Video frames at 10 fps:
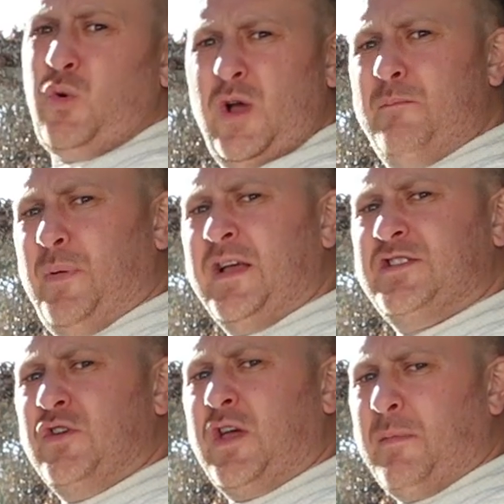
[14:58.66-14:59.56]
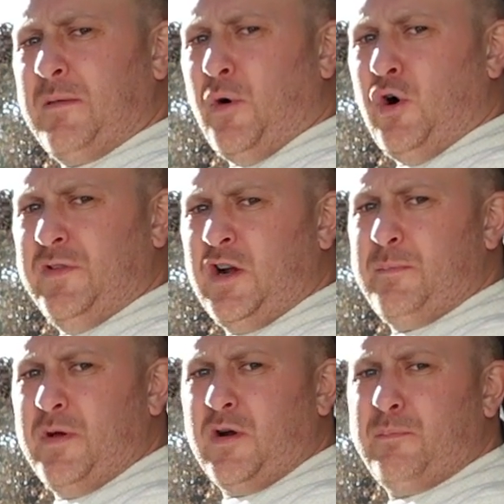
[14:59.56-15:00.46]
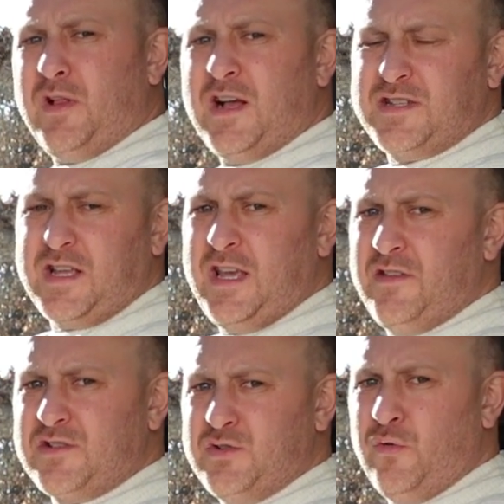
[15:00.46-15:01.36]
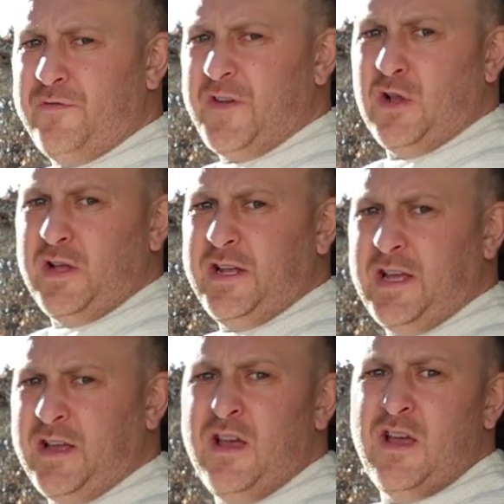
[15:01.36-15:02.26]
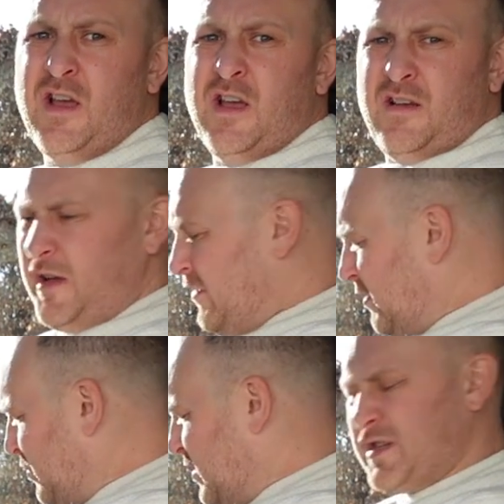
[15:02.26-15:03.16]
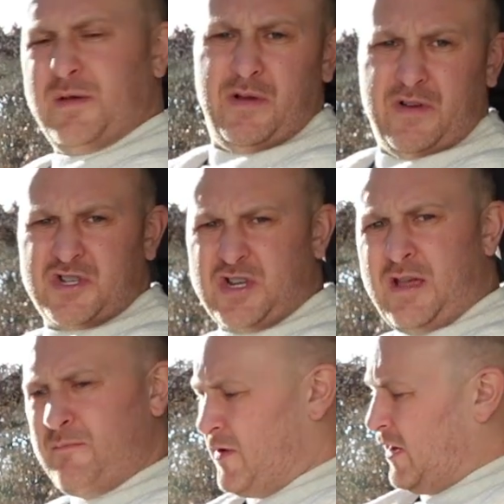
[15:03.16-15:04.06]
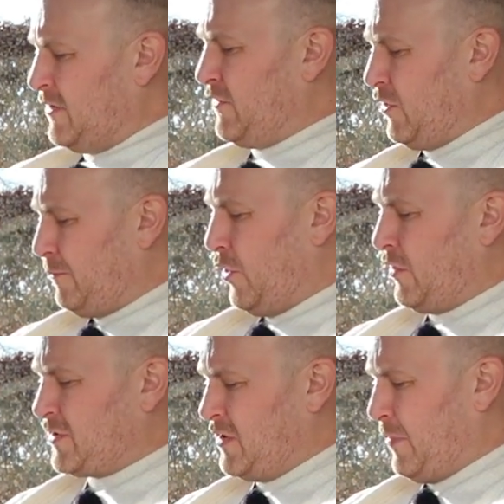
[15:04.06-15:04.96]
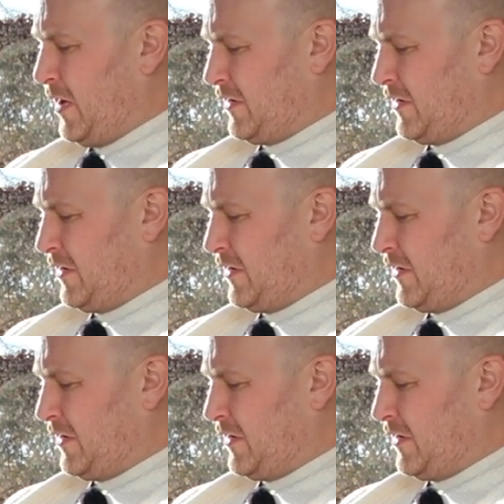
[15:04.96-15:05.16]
quite big, so you get a big bottle in there, but they're plasticky. There's felt lining in them, which is a bit of a shame. You've got pockets in the back